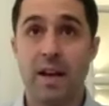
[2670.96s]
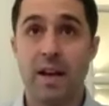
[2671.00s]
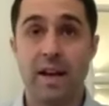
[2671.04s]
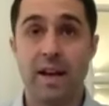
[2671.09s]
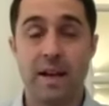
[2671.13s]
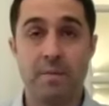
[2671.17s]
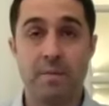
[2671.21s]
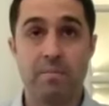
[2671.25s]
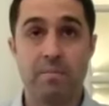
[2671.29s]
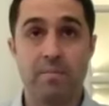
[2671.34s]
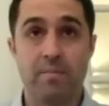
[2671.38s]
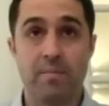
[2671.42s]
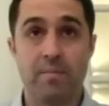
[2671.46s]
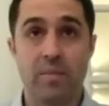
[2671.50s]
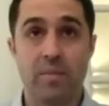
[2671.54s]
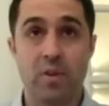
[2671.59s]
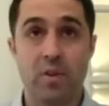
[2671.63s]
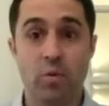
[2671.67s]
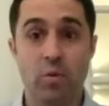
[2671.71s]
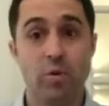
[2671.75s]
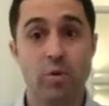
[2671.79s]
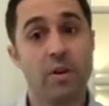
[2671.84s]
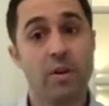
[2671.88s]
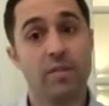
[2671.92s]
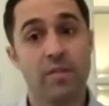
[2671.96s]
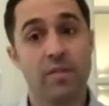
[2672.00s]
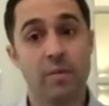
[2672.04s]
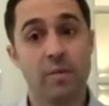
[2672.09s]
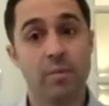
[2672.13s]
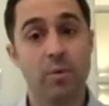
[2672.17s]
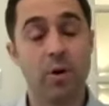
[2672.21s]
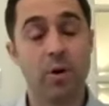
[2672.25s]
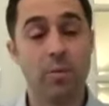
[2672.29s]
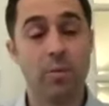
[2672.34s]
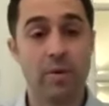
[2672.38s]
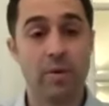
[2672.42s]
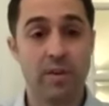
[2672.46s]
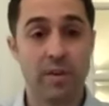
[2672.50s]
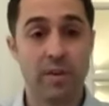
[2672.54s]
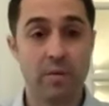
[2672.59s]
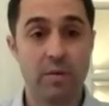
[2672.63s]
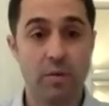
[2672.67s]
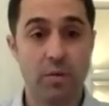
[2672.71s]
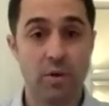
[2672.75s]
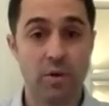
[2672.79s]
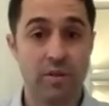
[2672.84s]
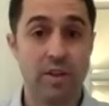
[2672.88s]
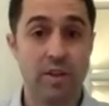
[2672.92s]
um, the owner of the property
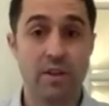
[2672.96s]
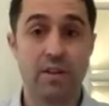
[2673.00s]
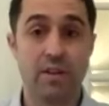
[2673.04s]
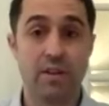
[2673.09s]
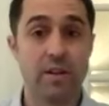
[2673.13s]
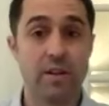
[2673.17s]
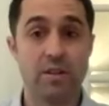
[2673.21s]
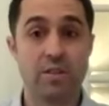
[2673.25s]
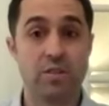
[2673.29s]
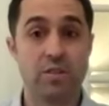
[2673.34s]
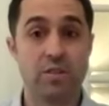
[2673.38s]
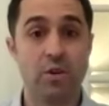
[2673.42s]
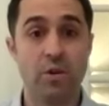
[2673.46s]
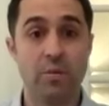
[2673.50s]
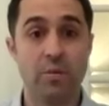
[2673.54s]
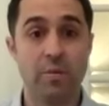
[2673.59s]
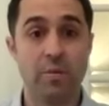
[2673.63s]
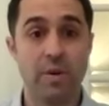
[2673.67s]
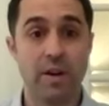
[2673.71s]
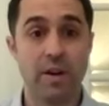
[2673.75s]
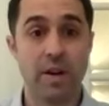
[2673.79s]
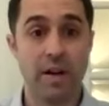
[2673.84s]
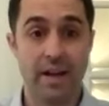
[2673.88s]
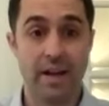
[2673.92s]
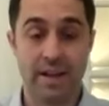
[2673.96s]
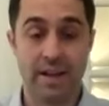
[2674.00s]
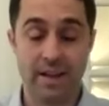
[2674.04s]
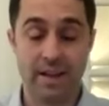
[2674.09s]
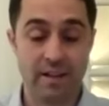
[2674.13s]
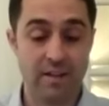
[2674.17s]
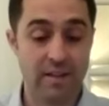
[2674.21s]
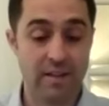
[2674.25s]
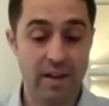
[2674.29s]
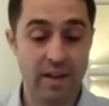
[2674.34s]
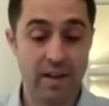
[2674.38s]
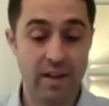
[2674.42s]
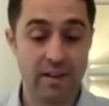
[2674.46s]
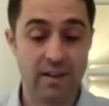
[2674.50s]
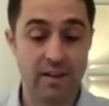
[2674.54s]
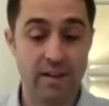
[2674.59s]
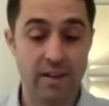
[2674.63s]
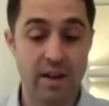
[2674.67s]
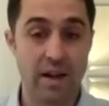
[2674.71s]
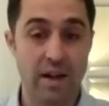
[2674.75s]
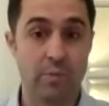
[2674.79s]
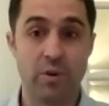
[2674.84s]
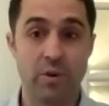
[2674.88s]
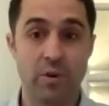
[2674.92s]
walked into our shop, and he said,
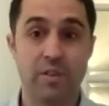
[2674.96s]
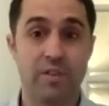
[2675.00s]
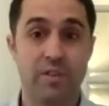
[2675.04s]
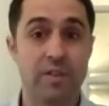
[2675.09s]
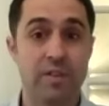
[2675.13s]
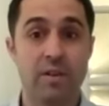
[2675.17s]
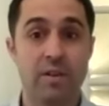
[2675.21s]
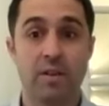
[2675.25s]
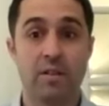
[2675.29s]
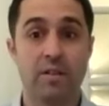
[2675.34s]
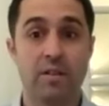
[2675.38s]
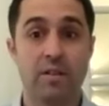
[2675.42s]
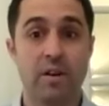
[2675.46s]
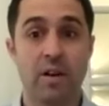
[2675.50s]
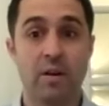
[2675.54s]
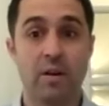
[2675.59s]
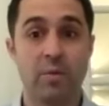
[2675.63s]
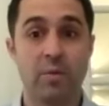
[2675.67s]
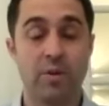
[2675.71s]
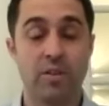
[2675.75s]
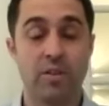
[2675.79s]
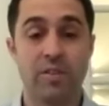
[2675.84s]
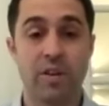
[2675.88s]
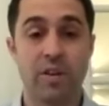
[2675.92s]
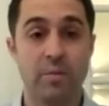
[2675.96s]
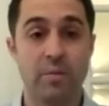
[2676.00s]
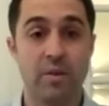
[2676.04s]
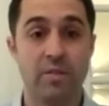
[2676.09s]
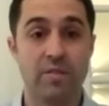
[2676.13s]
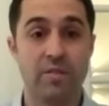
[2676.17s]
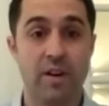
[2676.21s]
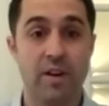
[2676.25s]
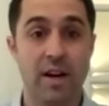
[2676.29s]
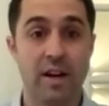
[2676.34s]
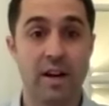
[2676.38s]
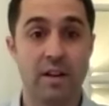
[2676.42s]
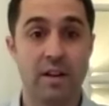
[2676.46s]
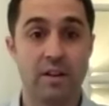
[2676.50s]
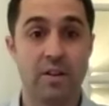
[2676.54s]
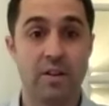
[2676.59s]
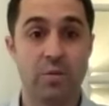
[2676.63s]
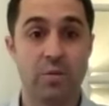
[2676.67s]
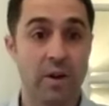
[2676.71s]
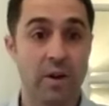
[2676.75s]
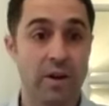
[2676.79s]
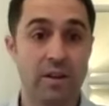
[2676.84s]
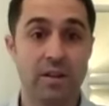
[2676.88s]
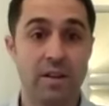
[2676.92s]
"I would sell her. I would sell my flat
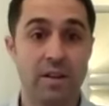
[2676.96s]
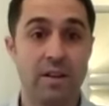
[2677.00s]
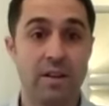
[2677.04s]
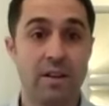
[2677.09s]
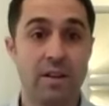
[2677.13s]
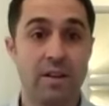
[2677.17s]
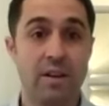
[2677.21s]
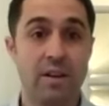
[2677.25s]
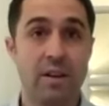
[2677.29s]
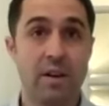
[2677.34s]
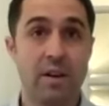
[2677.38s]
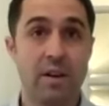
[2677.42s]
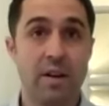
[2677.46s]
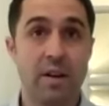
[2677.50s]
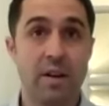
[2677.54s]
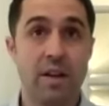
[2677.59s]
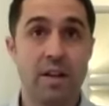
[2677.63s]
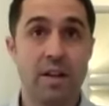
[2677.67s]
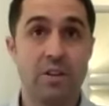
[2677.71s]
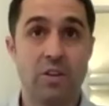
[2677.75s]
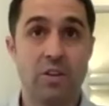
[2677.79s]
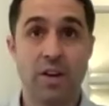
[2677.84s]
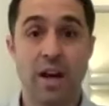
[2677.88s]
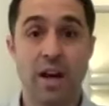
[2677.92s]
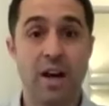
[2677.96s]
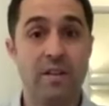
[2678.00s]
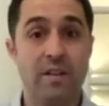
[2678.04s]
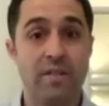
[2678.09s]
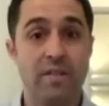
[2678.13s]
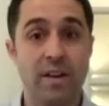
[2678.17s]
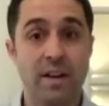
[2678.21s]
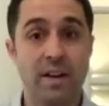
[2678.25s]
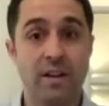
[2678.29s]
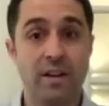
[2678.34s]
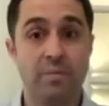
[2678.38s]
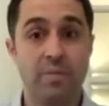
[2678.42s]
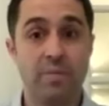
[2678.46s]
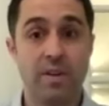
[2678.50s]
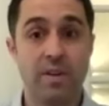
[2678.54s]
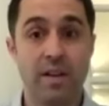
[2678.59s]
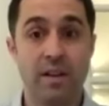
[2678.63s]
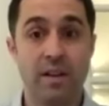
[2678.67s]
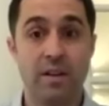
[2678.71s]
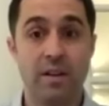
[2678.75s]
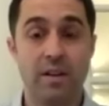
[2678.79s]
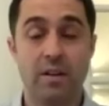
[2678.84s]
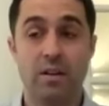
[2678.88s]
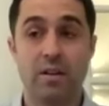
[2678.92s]
quickly. Do you have anybody?
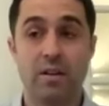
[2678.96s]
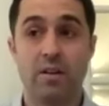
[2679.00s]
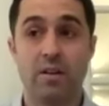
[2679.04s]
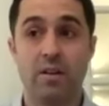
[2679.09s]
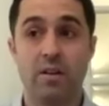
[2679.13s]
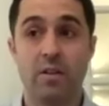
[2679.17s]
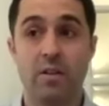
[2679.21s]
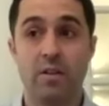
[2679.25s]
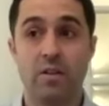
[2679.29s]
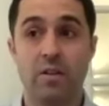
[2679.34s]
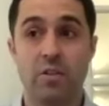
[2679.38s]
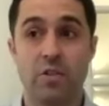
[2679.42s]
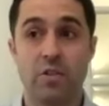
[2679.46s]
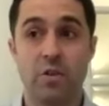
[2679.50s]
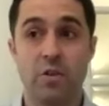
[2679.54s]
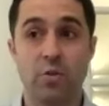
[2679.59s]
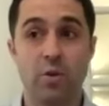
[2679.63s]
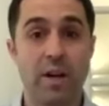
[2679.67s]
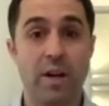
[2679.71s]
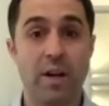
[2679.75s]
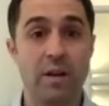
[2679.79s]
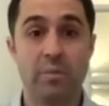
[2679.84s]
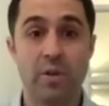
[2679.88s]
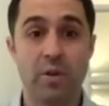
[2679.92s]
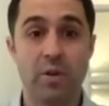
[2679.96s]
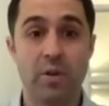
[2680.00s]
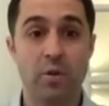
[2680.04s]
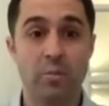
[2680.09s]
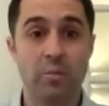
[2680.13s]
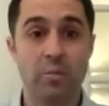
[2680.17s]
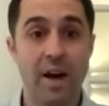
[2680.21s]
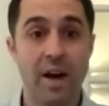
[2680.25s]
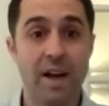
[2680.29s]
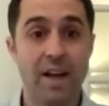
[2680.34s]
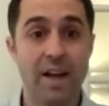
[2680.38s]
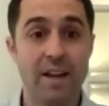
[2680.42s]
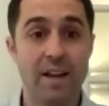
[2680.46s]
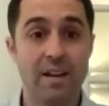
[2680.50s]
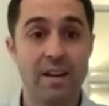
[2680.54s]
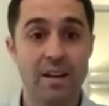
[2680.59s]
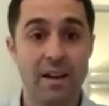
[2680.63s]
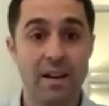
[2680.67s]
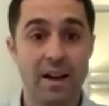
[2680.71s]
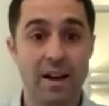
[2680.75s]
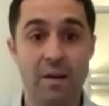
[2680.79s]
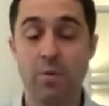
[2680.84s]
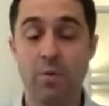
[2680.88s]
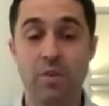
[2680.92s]
Do you know anybody who'd buy
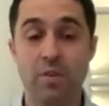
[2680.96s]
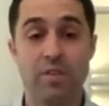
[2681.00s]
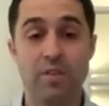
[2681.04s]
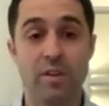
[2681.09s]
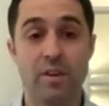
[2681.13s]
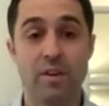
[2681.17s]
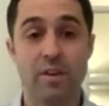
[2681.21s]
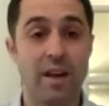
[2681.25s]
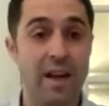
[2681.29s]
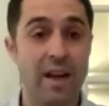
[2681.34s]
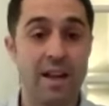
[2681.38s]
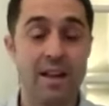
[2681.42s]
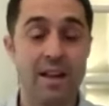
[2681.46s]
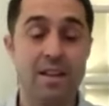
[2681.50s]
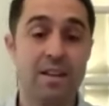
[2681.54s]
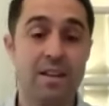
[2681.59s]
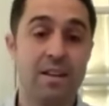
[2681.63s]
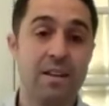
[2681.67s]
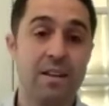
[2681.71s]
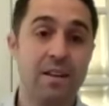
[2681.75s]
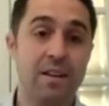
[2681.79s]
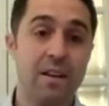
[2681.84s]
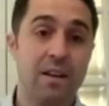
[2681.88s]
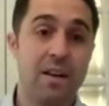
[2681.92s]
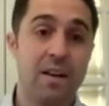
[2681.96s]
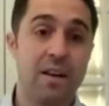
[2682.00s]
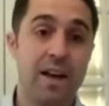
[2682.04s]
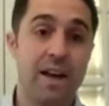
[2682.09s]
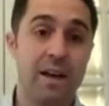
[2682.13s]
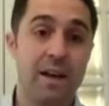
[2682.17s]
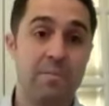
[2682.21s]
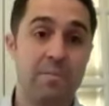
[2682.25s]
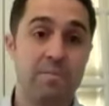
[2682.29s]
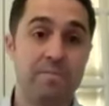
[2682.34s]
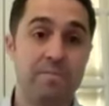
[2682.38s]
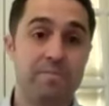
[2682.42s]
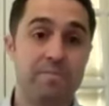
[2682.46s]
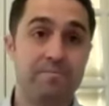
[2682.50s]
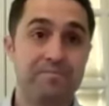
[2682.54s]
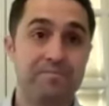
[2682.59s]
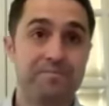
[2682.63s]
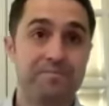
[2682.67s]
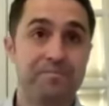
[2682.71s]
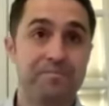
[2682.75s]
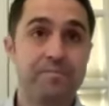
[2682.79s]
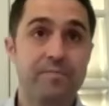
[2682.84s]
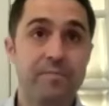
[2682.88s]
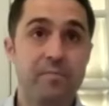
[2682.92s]
it?" I wasn't in. Um,
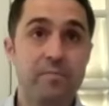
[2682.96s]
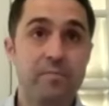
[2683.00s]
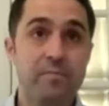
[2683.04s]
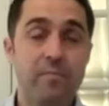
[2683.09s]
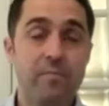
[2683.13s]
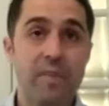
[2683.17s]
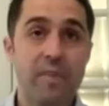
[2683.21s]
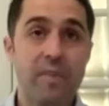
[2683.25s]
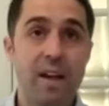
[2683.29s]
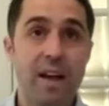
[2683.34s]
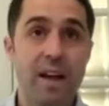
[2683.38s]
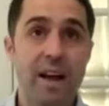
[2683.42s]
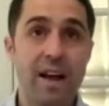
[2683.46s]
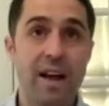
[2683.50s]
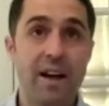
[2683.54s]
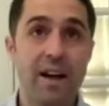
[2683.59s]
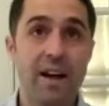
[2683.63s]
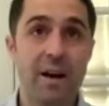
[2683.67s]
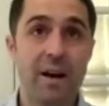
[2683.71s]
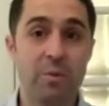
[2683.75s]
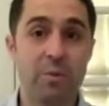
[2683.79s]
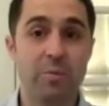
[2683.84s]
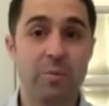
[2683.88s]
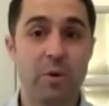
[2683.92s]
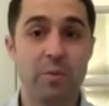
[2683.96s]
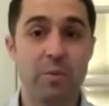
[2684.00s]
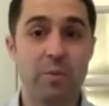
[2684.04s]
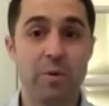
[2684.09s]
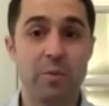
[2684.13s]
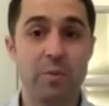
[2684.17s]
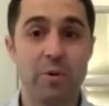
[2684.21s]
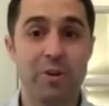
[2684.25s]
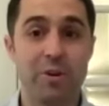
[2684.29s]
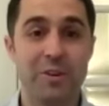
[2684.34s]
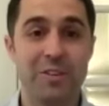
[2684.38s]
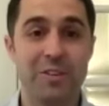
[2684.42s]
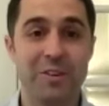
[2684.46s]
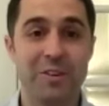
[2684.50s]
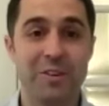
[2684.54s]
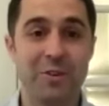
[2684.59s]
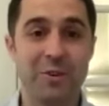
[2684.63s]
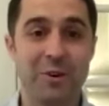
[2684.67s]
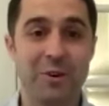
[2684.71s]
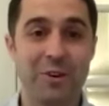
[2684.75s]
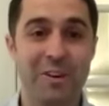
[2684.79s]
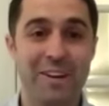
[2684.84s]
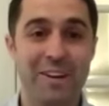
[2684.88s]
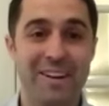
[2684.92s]
I was probably walking the
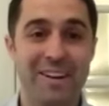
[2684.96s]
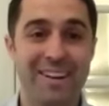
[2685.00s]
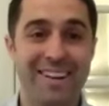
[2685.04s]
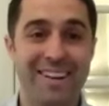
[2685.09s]
dog.